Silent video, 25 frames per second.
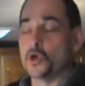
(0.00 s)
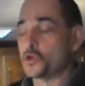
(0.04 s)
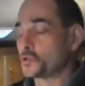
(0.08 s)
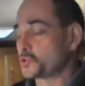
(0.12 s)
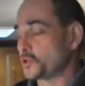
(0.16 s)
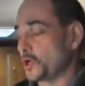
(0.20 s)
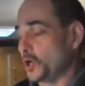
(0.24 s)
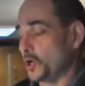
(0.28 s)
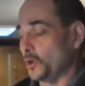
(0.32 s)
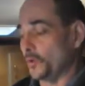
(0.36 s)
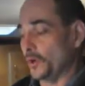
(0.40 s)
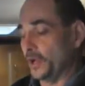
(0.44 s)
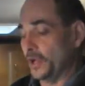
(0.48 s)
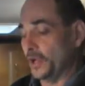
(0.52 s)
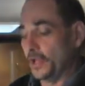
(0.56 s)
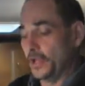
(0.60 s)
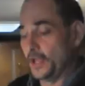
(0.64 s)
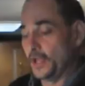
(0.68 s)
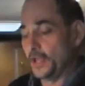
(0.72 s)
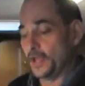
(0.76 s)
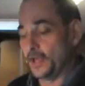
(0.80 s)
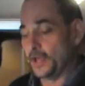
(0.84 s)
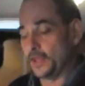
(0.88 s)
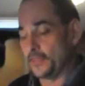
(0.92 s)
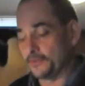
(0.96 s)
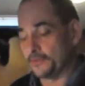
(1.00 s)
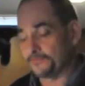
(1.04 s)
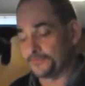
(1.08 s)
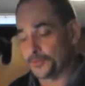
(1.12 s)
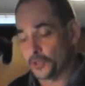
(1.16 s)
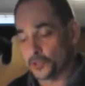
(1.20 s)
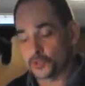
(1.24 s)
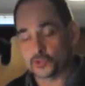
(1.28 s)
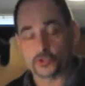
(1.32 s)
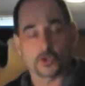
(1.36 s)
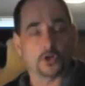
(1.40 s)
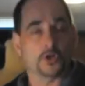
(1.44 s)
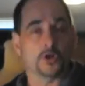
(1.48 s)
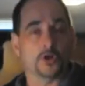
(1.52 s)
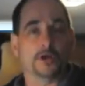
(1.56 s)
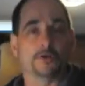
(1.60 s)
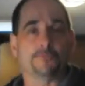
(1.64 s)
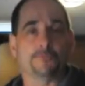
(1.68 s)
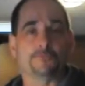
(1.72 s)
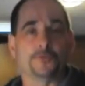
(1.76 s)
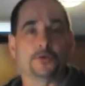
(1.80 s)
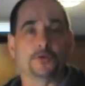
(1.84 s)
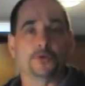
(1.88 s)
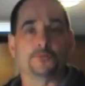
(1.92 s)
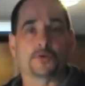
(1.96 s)
So in the future,
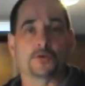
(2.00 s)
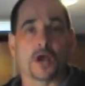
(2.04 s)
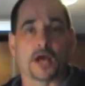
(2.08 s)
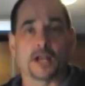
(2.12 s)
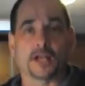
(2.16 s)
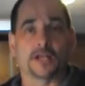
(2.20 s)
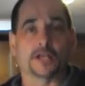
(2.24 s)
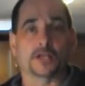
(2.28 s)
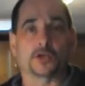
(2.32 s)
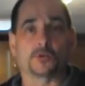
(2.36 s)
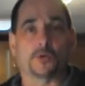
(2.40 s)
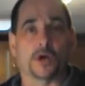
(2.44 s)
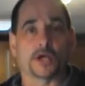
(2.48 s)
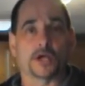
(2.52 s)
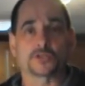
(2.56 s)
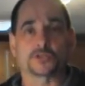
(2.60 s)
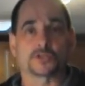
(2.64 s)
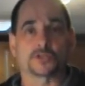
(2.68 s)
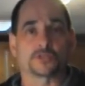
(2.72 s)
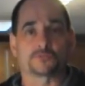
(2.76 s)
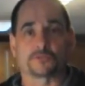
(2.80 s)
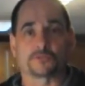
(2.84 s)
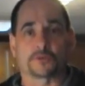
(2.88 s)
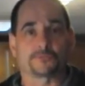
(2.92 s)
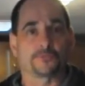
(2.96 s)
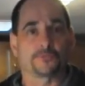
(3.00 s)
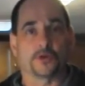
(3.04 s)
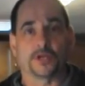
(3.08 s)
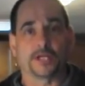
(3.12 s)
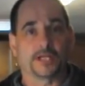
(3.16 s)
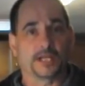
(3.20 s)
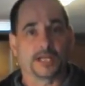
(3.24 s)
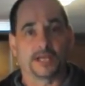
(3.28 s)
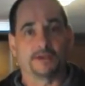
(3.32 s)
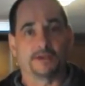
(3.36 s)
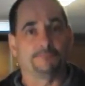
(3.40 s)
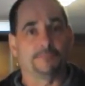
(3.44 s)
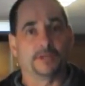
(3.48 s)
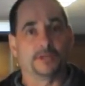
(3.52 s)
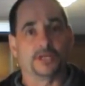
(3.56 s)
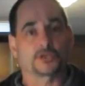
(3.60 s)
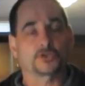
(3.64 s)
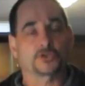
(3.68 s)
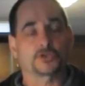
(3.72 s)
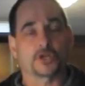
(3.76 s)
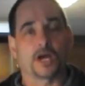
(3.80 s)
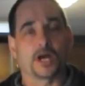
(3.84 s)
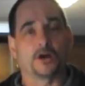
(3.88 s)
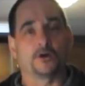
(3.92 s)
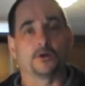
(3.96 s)
if you've got any questions, feel free to give me a
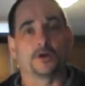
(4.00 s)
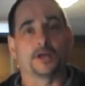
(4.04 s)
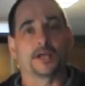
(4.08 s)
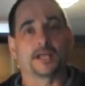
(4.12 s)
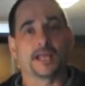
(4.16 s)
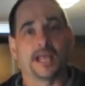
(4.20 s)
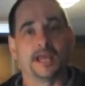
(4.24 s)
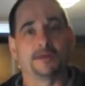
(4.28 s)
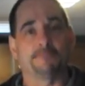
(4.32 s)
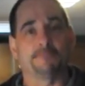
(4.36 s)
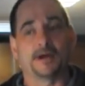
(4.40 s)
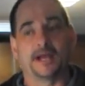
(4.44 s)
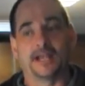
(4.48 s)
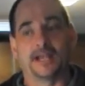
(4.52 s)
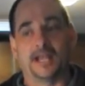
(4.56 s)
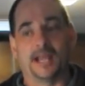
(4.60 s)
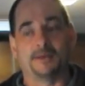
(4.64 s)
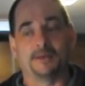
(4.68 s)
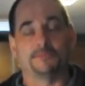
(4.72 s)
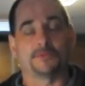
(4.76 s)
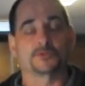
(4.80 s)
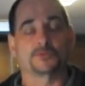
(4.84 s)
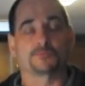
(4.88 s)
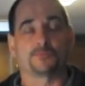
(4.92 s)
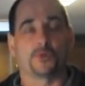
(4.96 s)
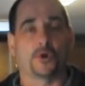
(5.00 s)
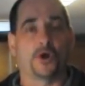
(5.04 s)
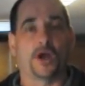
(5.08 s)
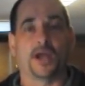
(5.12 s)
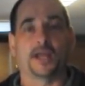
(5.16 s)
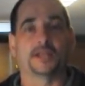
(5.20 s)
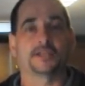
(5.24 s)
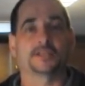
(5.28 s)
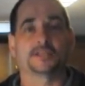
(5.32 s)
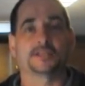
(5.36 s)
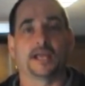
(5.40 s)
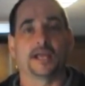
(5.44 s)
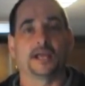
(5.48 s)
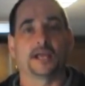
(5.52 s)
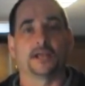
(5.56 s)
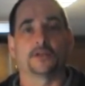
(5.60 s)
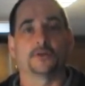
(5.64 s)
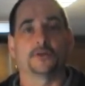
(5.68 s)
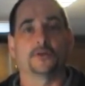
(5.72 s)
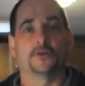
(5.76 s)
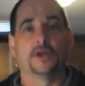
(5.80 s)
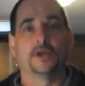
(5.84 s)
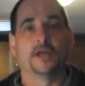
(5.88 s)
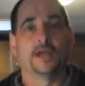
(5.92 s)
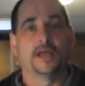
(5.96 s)
shout. Again, my name is Brad
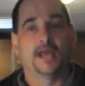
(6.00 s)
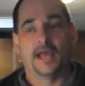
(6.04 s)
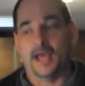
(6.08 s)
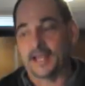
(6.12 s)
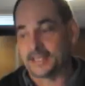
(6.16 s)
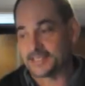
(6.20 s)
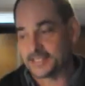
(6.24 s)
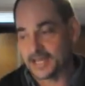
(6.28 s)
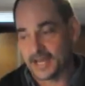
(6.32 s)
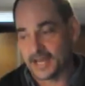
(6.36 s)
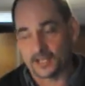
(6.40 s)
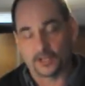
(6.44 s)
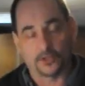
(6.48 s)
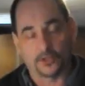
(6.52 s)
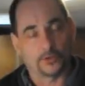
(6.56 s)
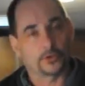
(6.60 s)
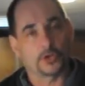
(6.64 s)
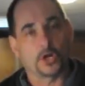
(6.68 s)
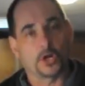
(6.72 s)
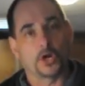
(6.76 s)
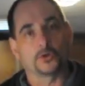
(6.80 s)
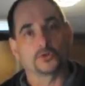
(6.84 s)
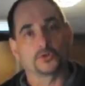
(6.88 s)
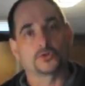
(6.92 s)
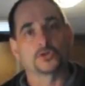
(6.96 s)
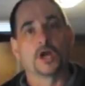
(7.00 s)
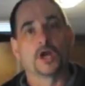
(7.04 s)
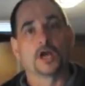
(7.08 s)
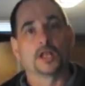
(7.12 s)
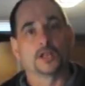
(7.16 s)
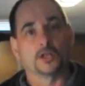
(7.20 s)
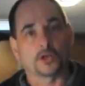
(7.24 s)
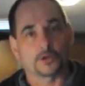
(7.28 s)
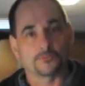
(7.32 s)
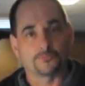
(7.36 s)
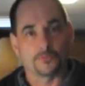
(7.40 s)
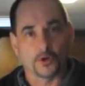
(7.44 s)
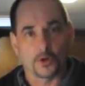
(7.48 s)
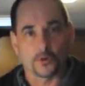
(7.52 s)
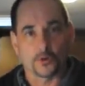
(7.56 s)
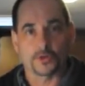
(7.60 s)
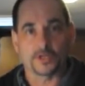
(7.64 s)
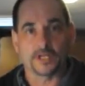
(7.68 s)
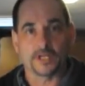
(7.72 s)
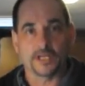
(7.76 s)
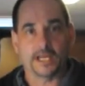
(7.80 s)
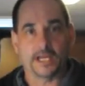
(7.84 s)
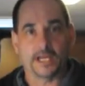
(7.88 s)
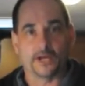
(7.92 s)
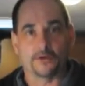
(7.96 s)
Taylor at Taylor Coach. Look forward
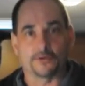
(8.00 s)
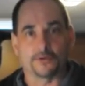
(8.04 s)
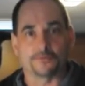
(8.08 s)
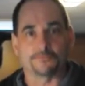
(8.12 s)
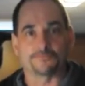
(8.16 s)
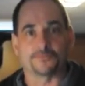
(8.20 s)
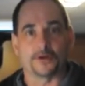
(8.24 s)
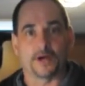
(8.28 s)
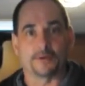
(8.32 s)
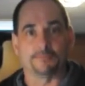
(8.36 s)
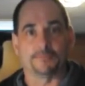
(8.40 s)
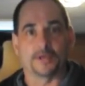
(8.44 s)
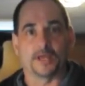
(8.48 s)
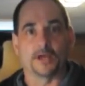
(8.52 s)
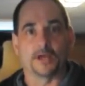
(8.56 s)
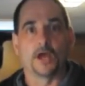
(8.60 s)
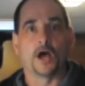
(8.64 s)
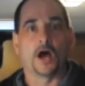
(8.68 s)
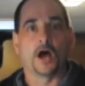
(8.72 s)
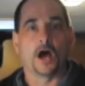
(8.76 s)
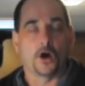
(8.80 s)
to hearing from you.